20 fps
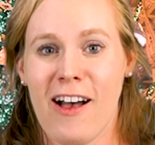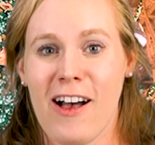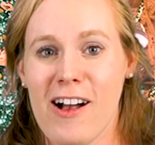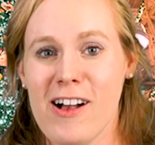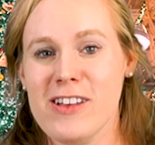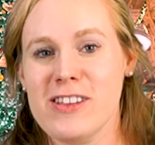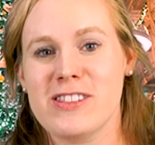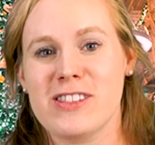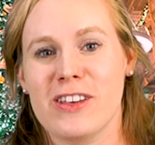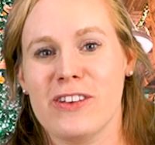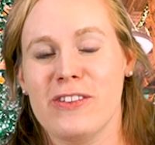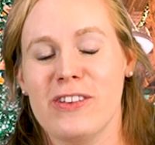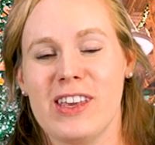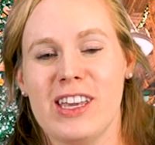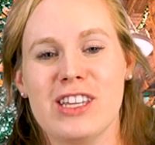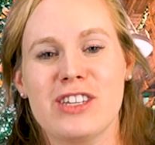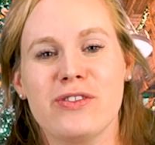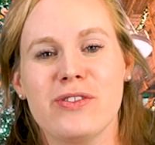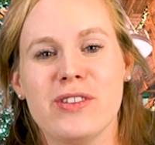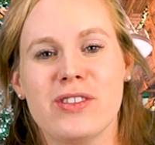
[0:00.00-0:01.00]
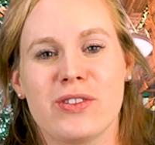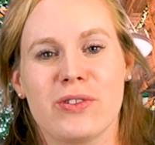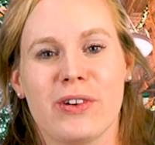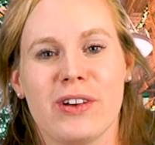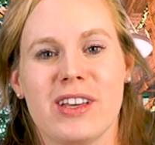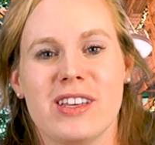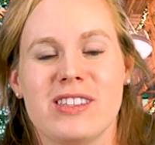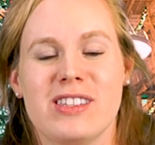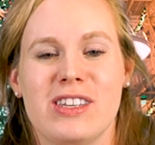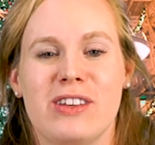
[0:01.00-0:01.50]
Also, each
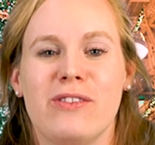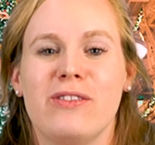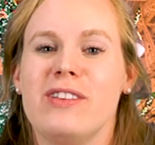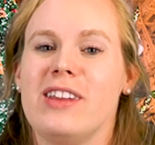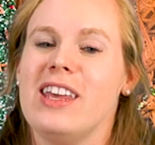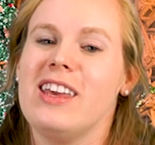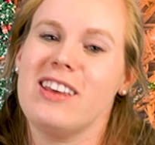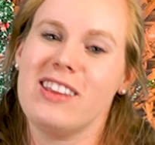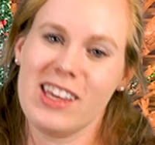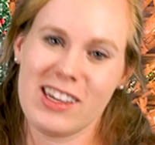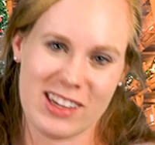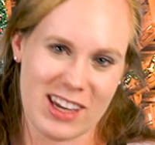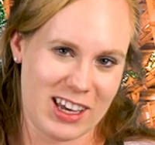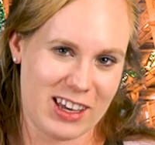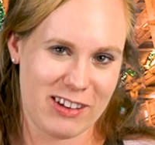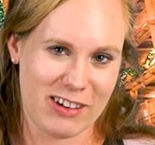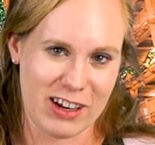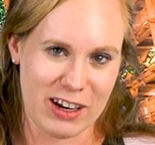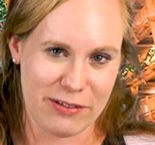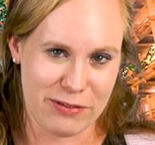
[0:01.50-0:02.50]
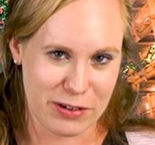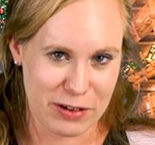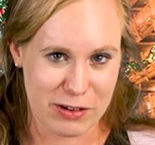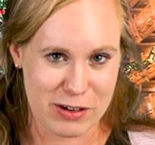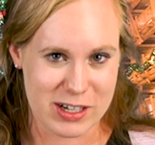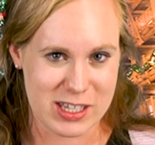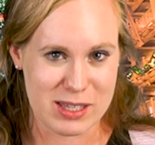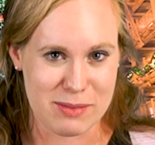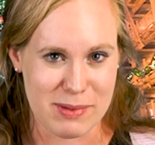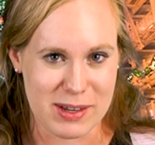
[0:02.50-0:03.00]
resort is uniquely decorated for
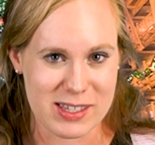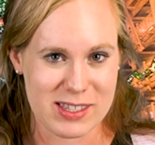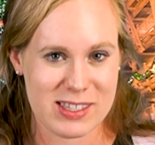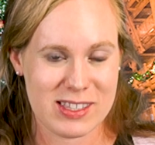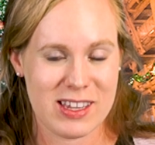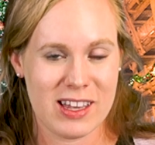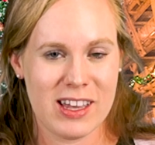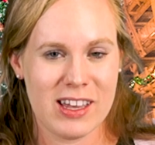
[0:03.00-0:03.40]
Christmas.